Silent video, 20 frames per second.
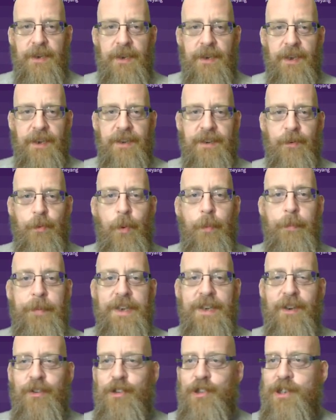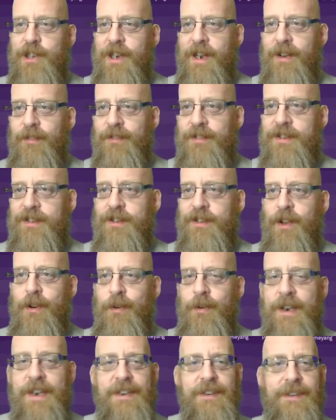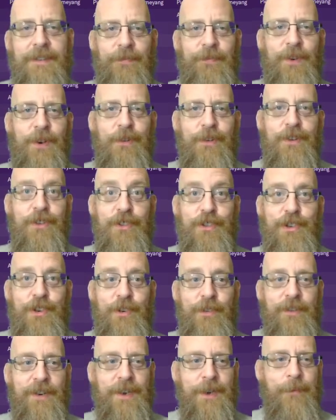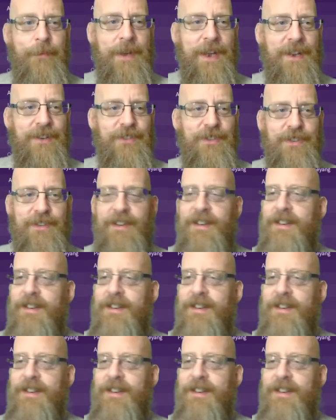And there will be no shouts, no interference during the match.